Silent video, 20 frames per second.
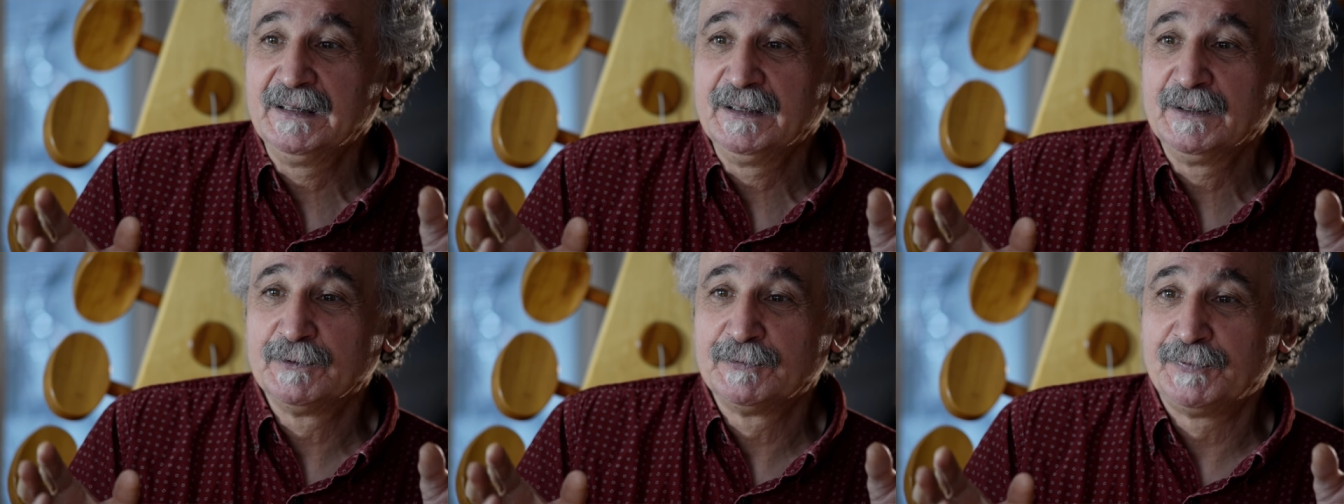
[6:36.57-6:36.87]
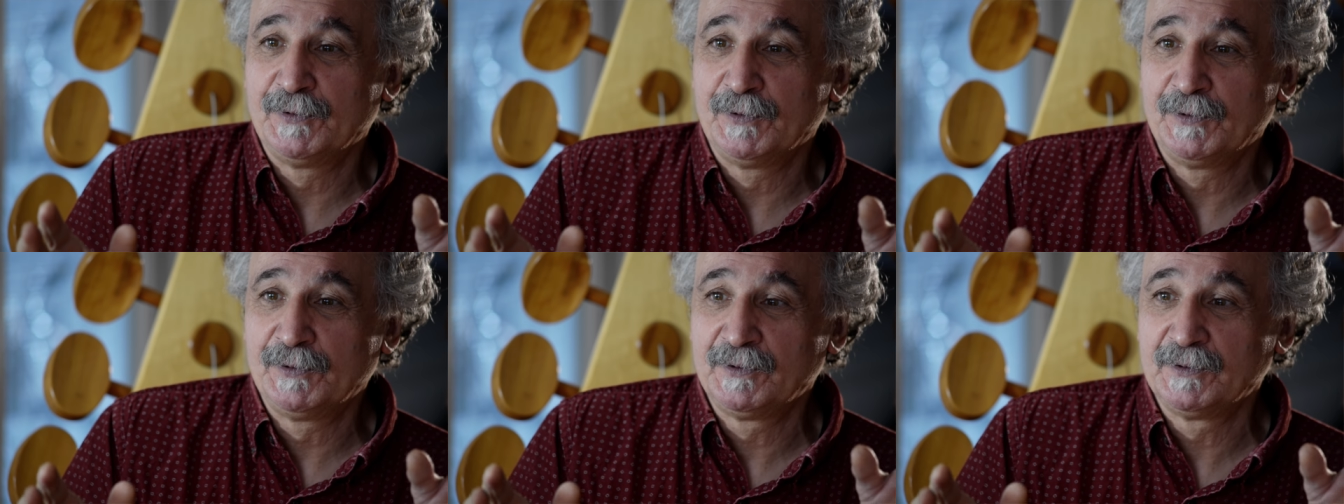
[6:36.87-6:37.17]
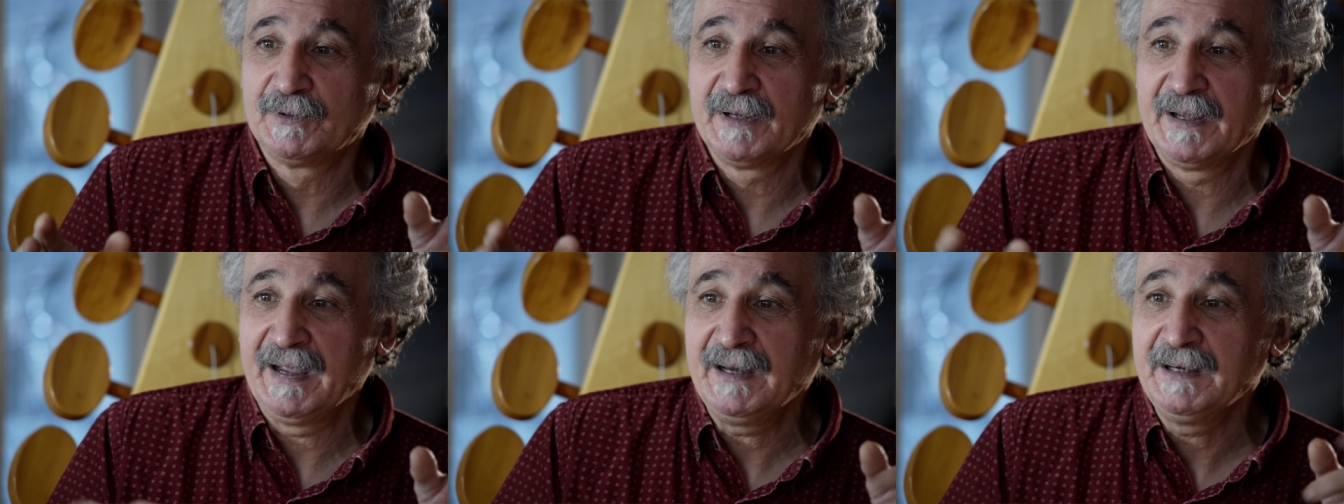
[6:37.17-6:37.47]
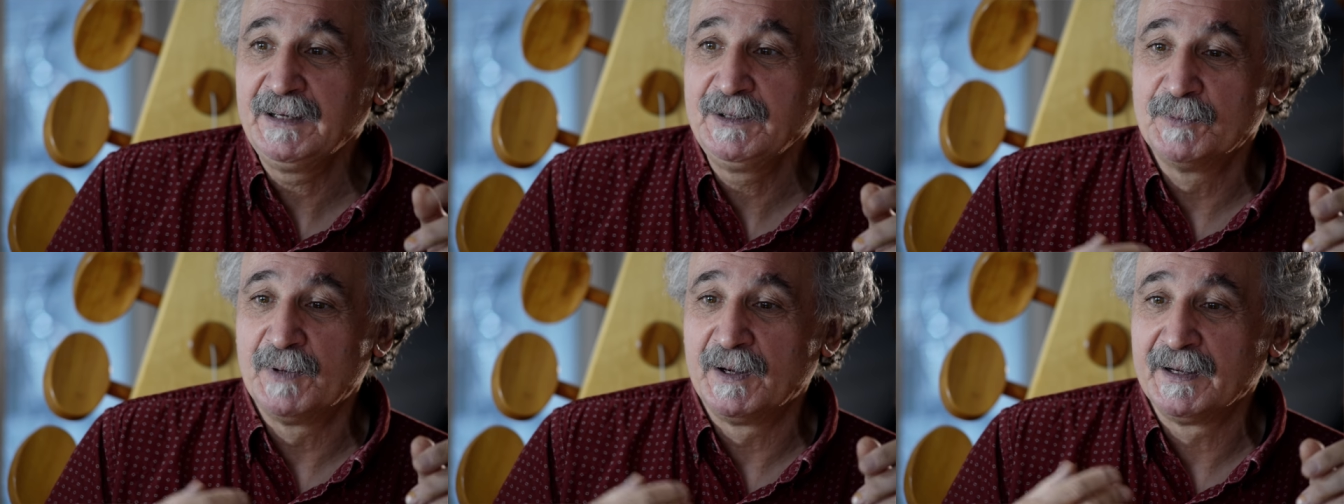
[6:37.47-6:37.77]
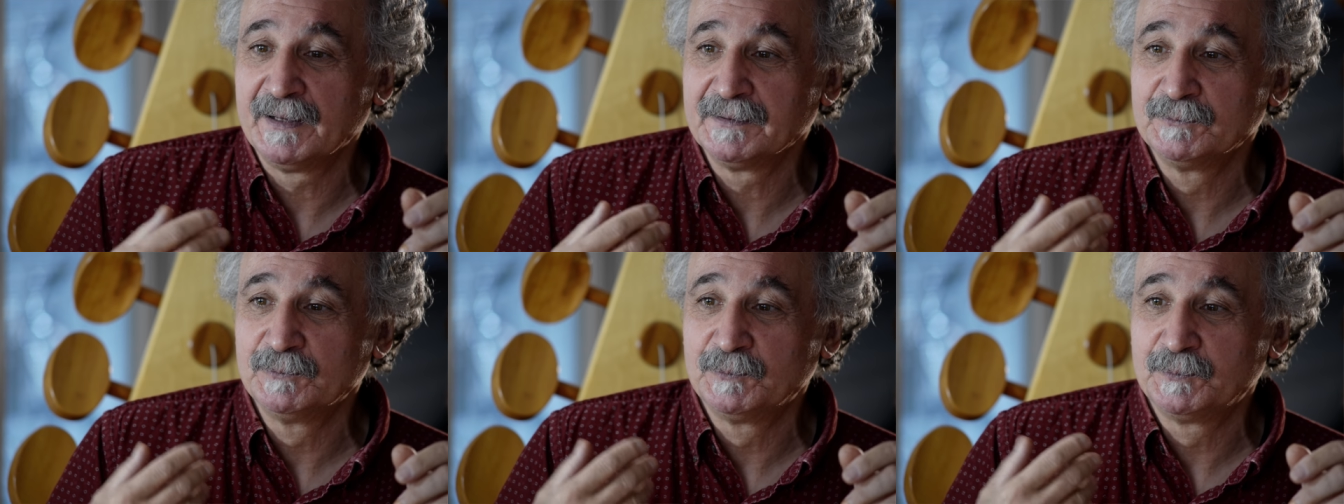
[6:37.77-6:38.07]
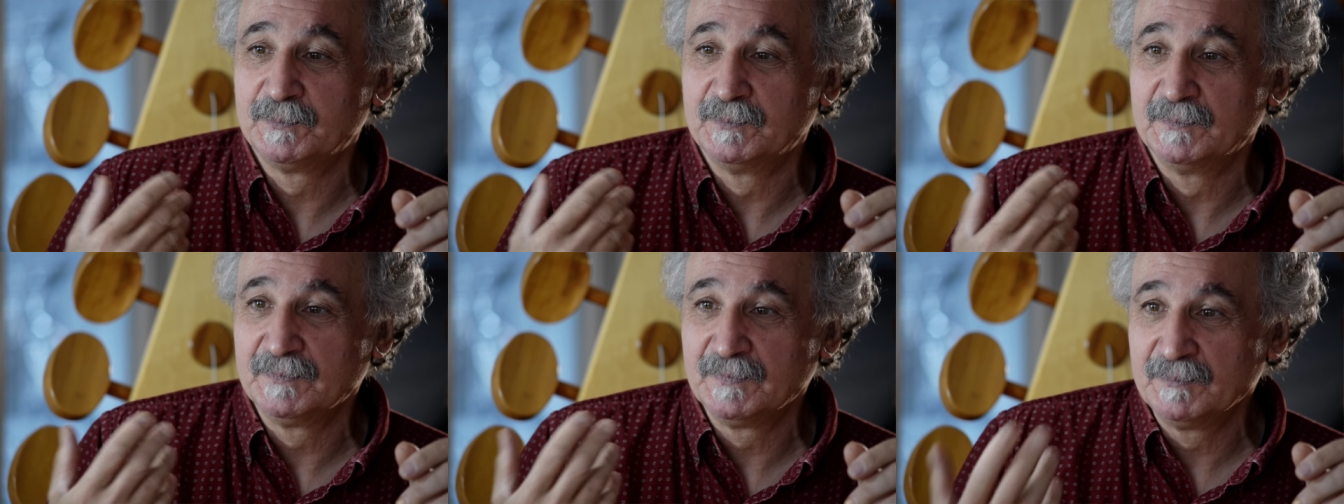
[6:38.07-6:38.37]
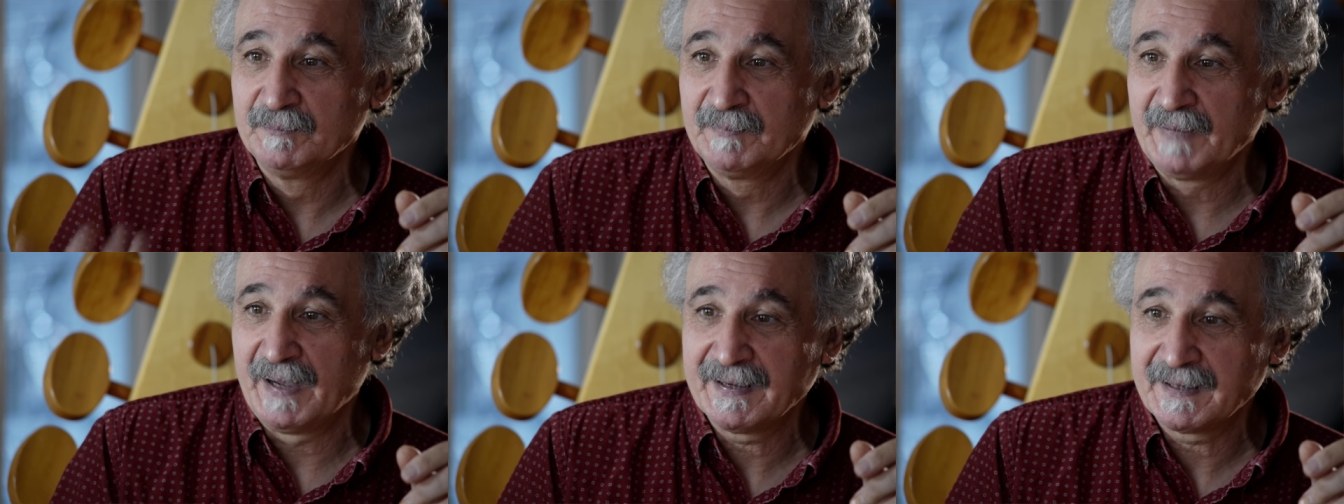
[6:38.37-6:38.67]
for anyone
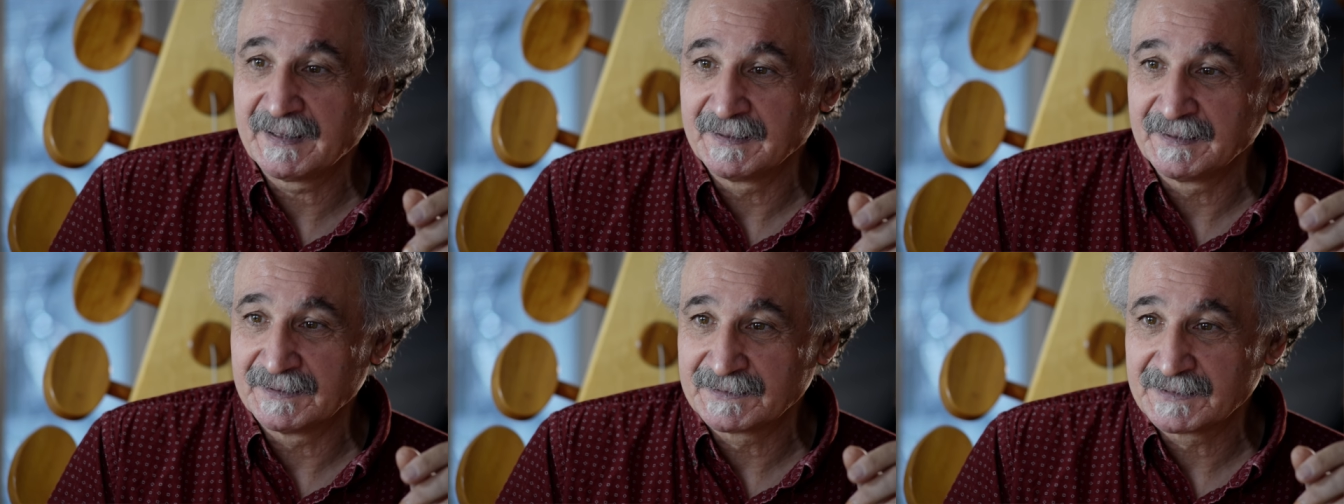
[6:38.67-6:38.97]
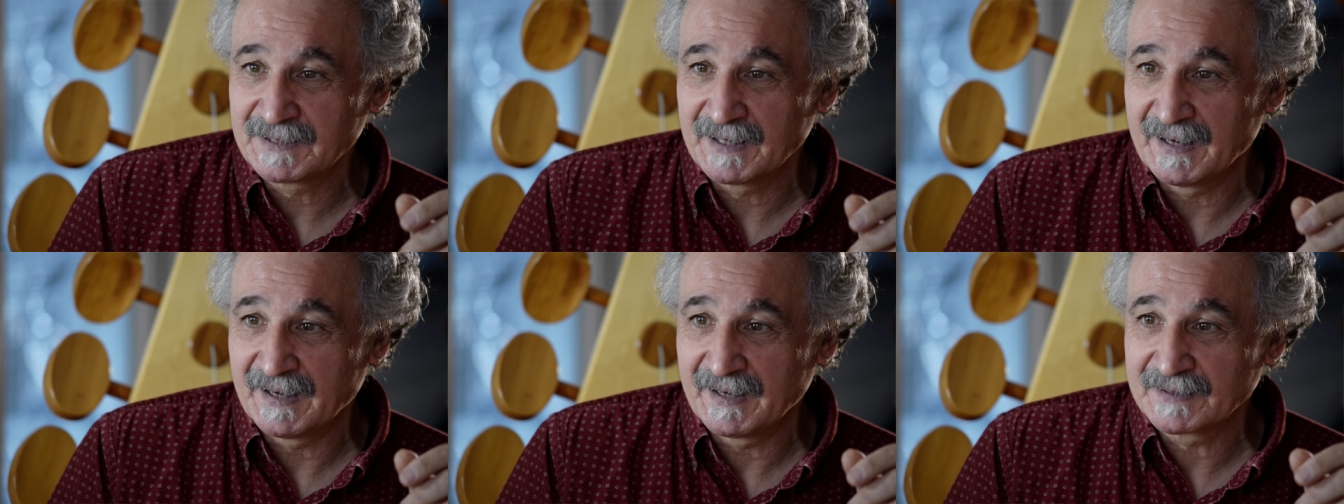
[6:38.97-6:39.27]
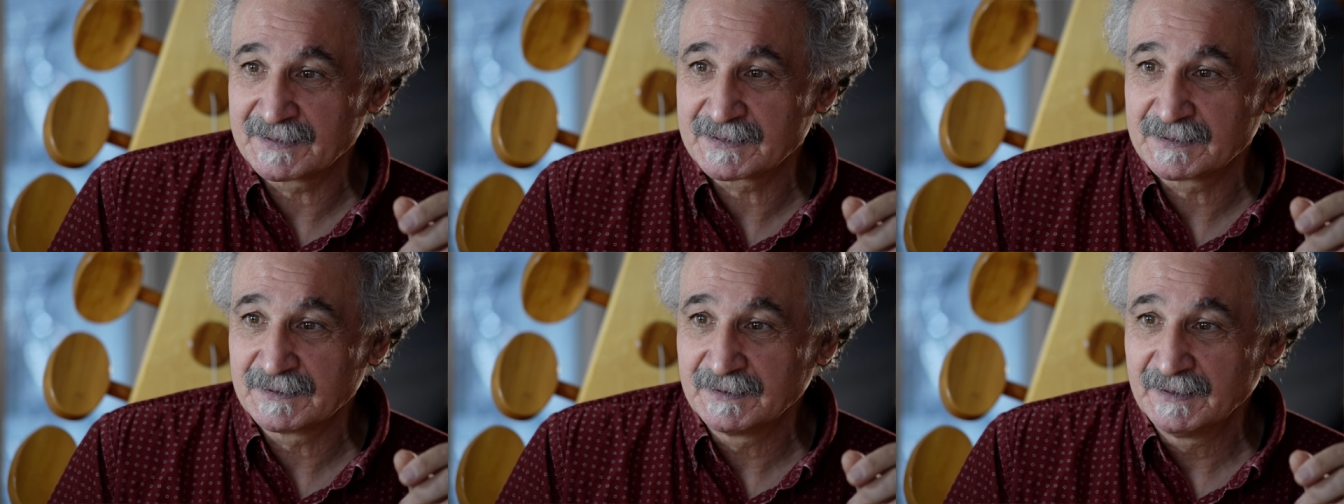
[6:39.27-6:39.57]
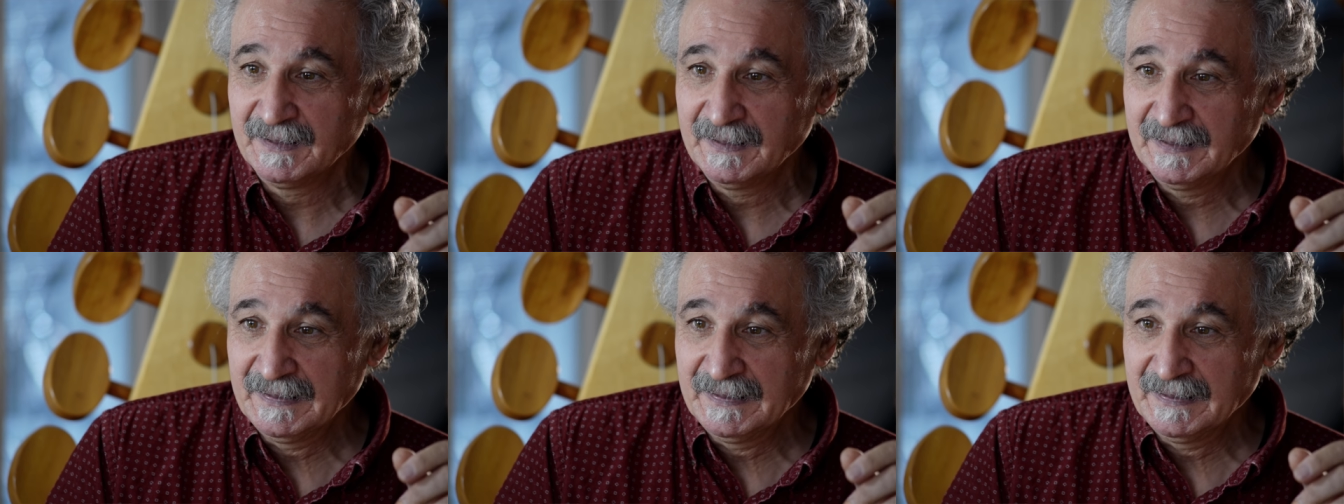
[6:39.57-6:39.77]
making guitars.